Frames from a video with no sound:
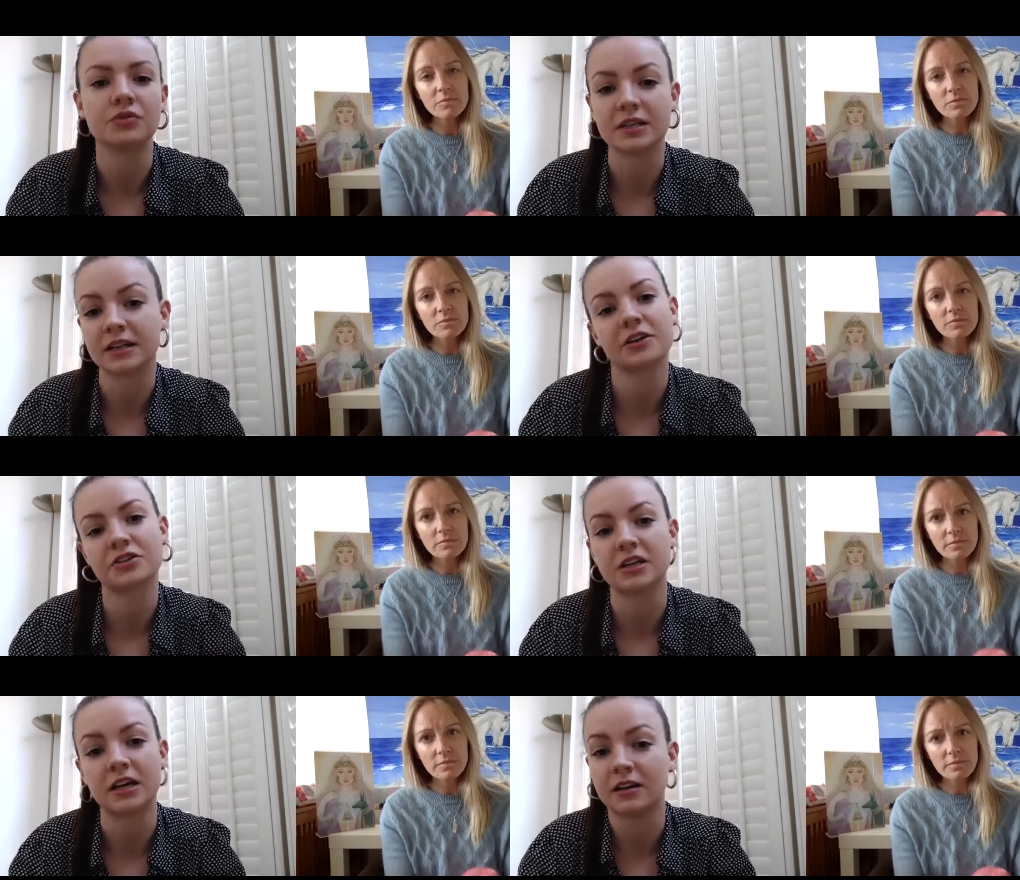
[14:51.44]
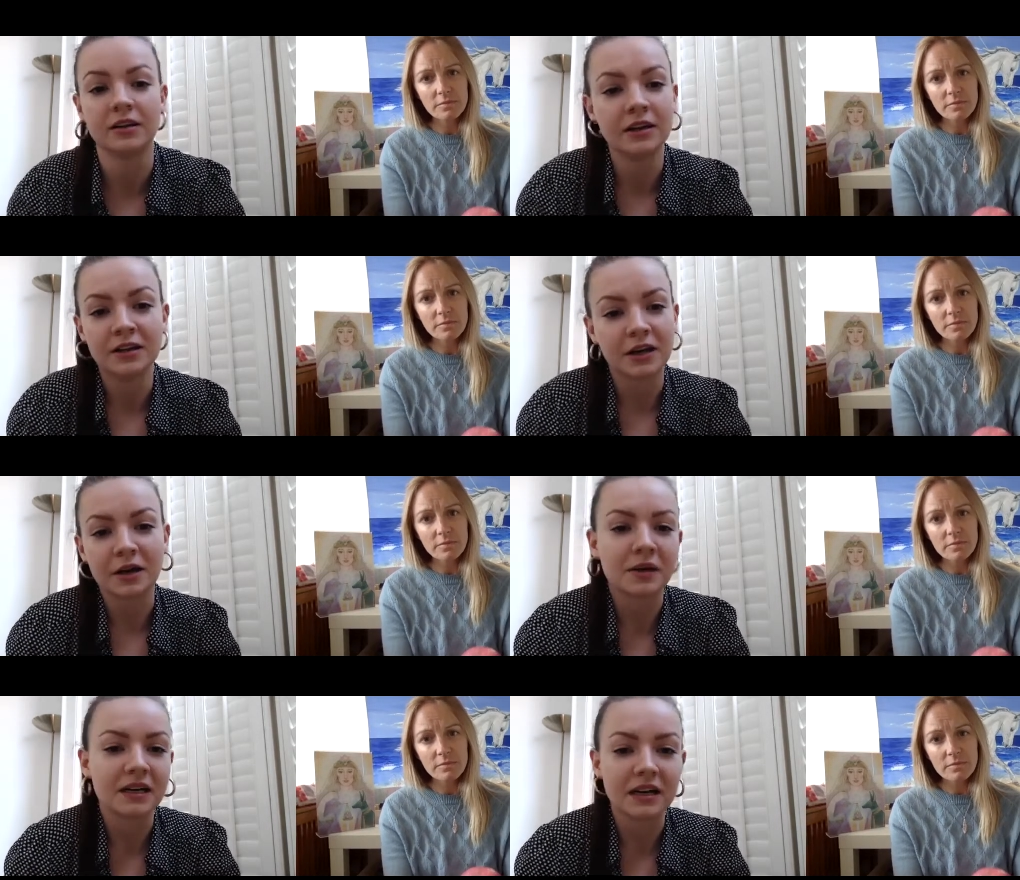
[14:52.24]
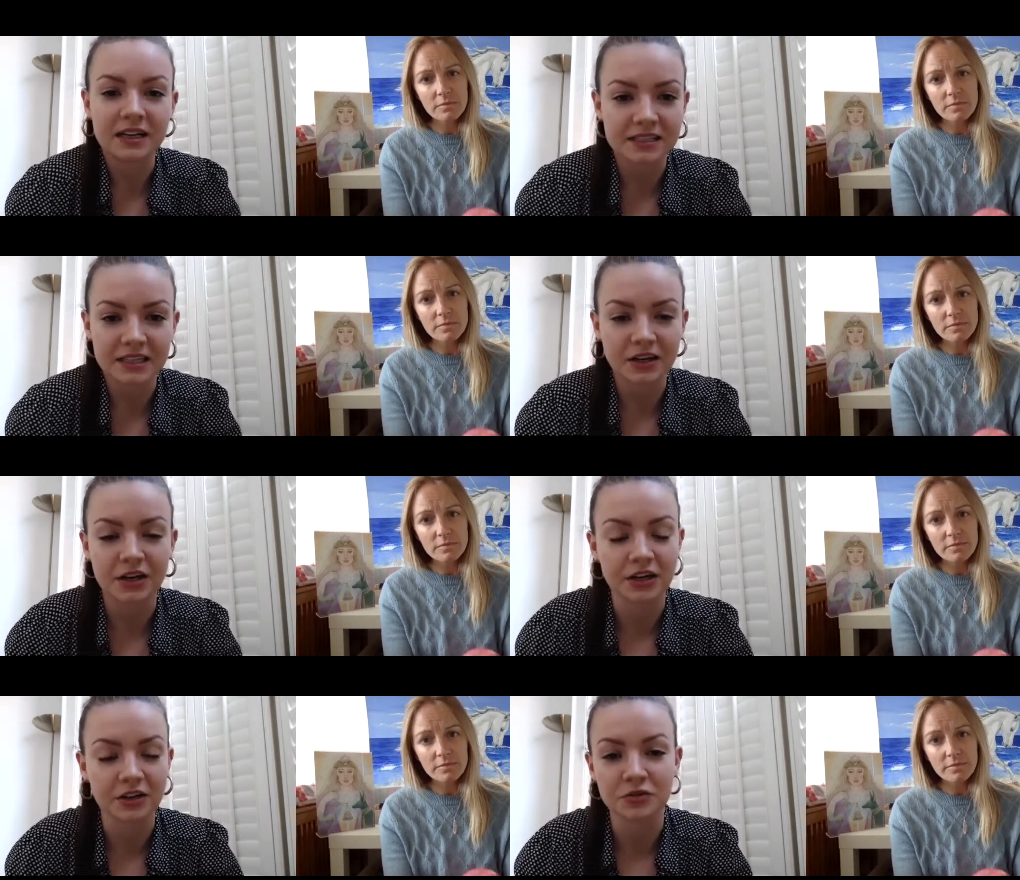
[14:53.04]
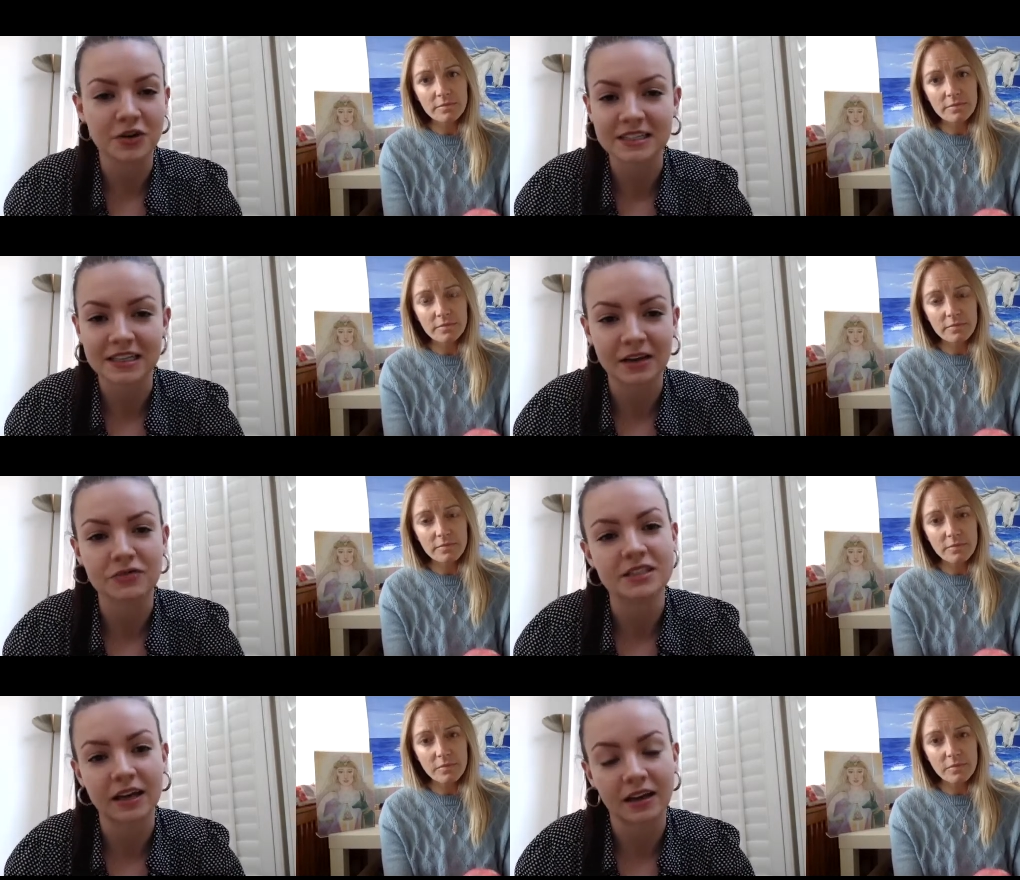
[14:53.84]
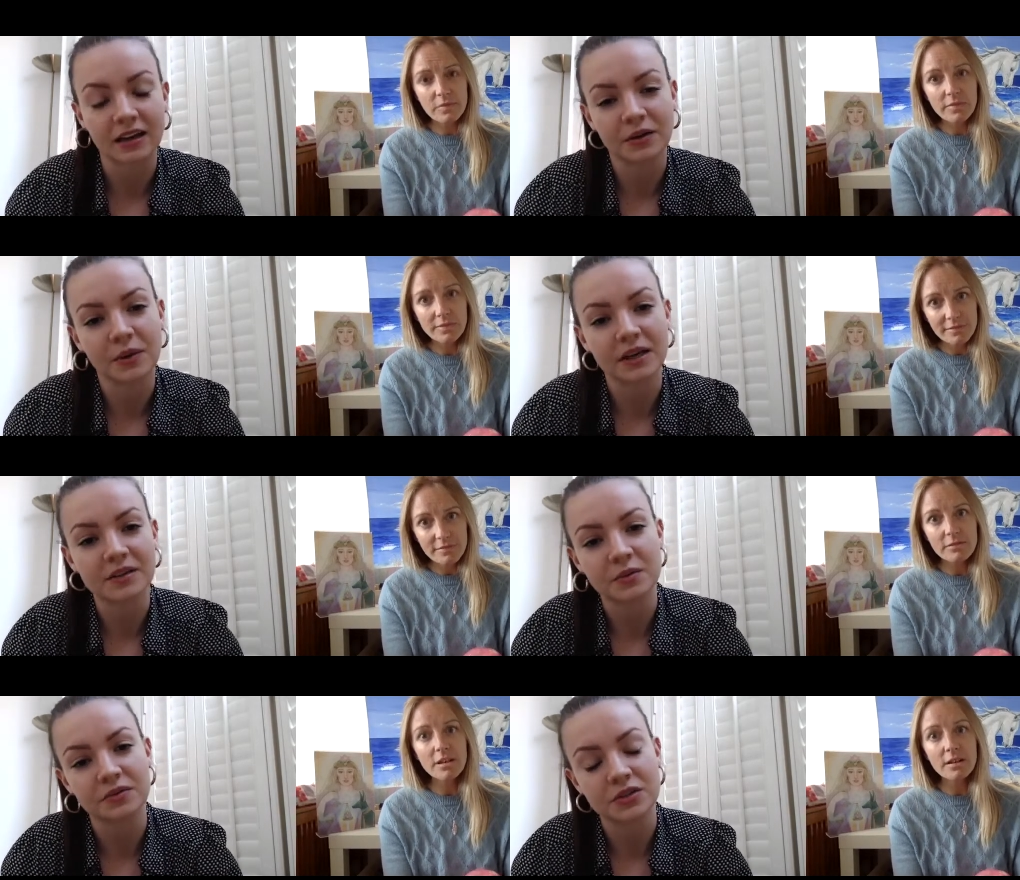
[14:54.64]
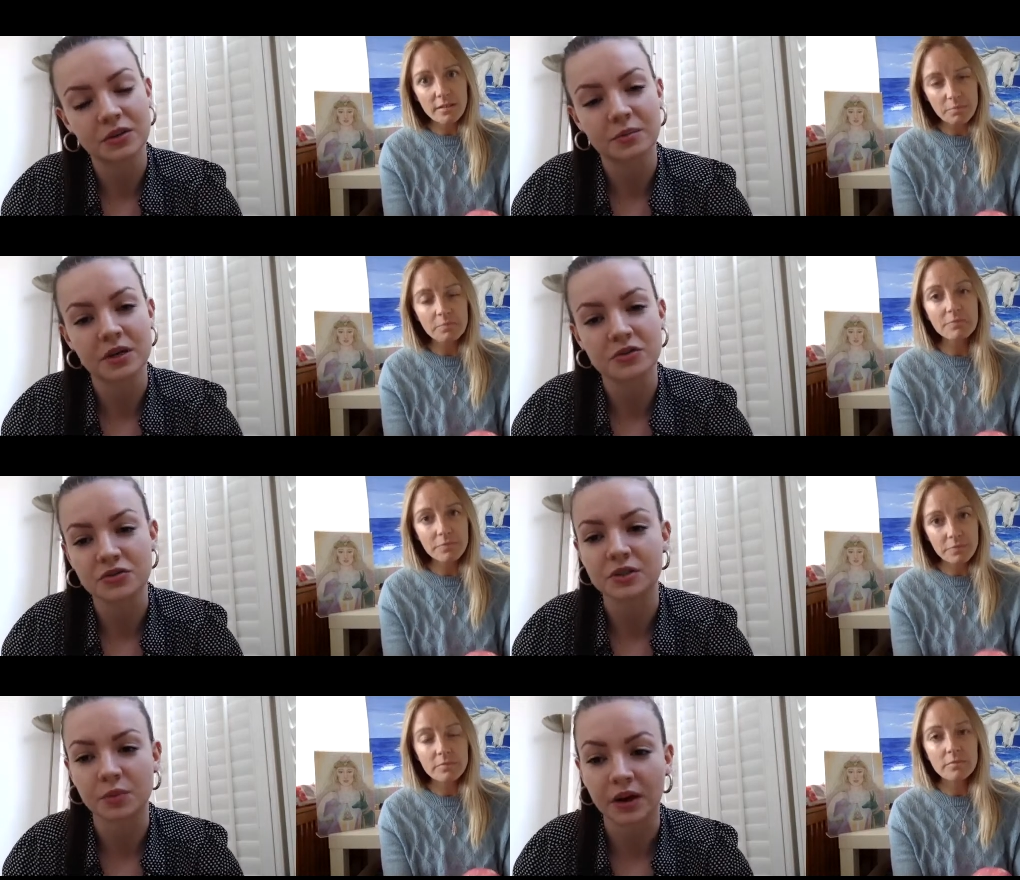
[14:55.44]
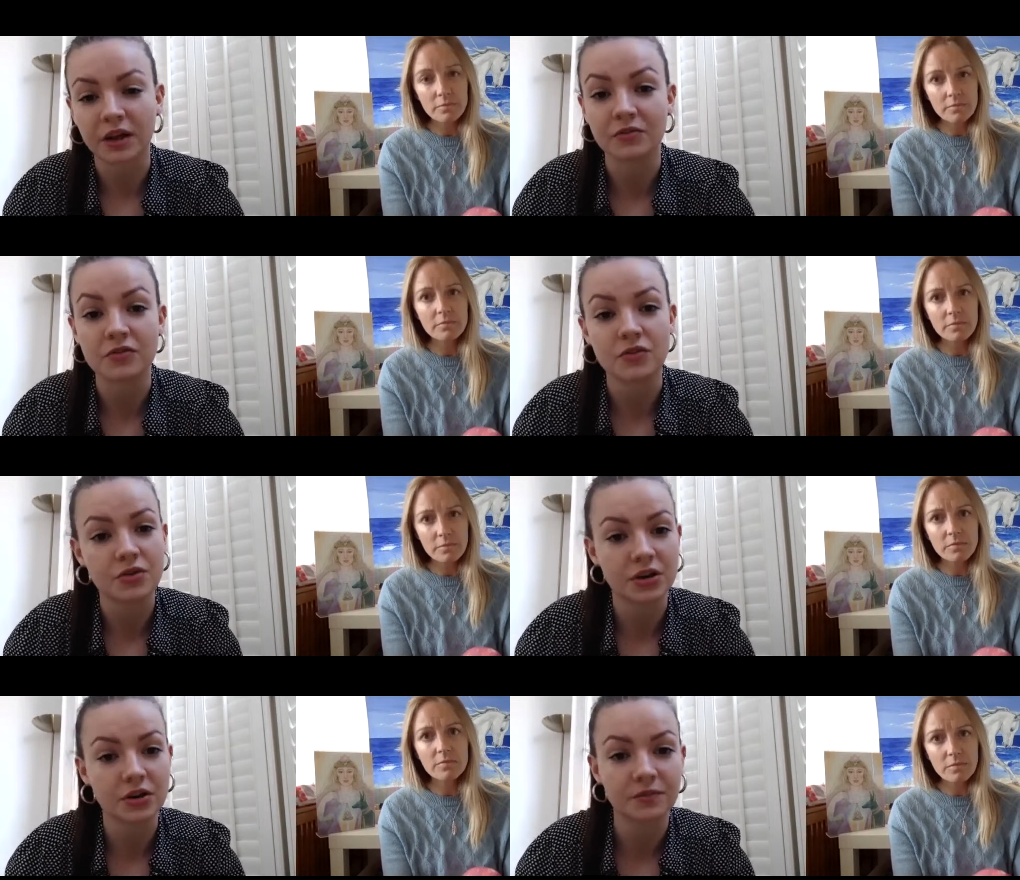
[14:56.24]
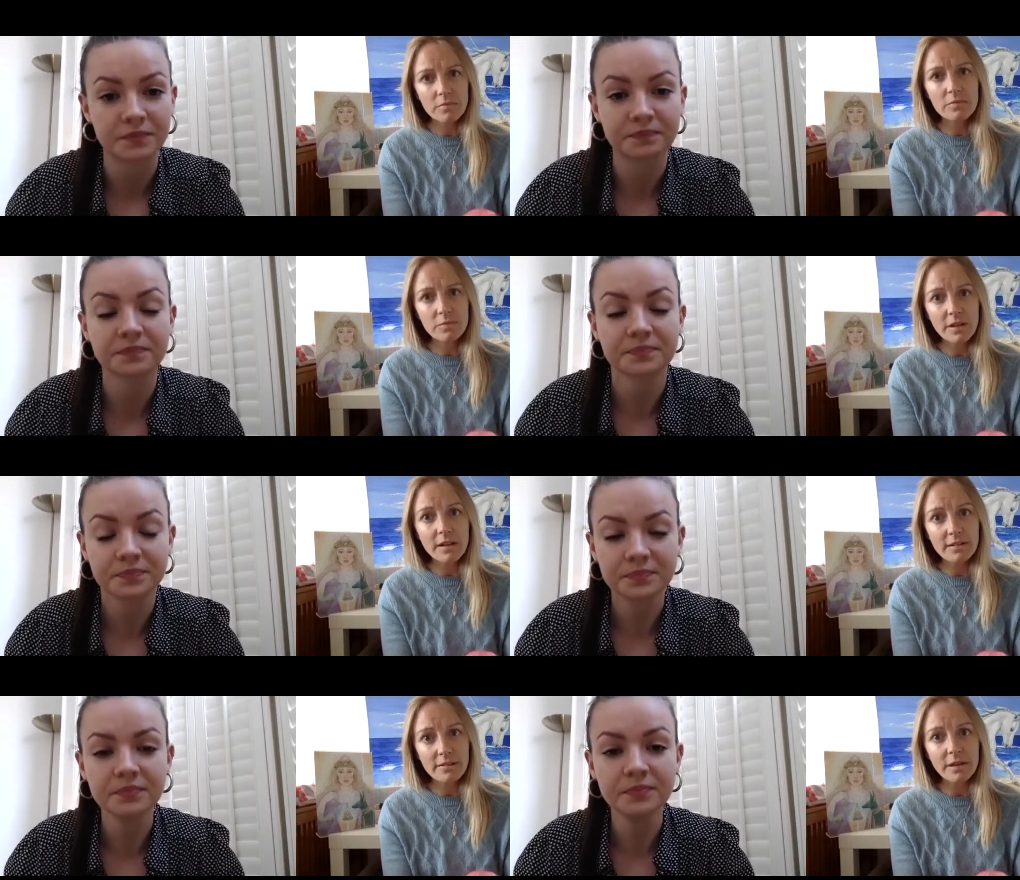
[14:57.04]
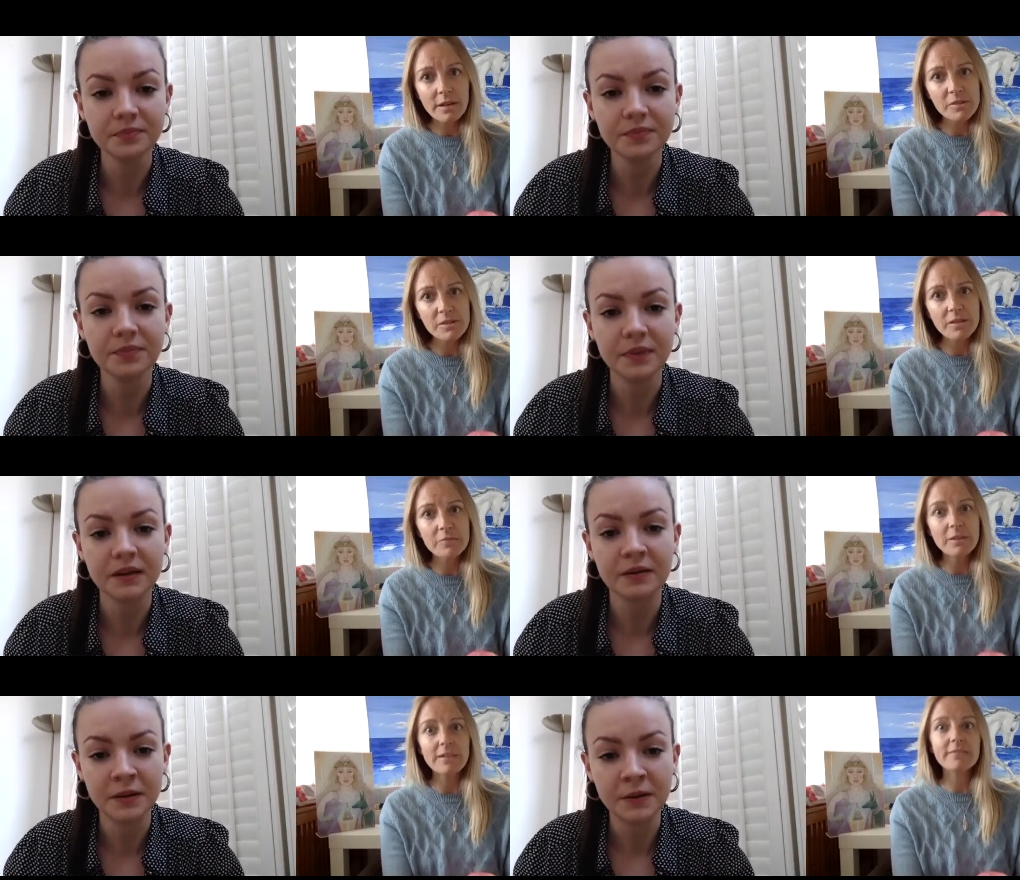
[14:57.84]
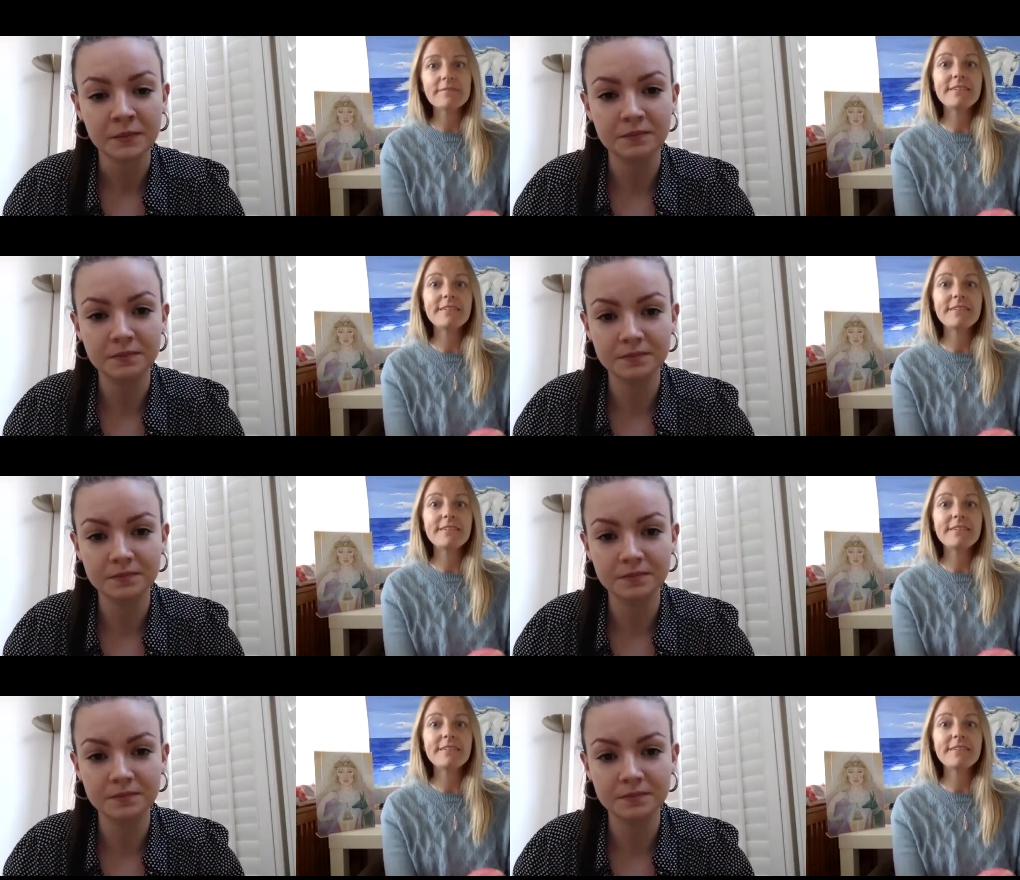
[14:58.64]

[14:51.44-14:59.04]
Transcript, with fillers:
Speaker 1: actually, I mean, like I said earlier, you're dressing every day anyway, so we have just got to make sure it's working for you.
Speaker 2: Yeah, absolutely. Yeah.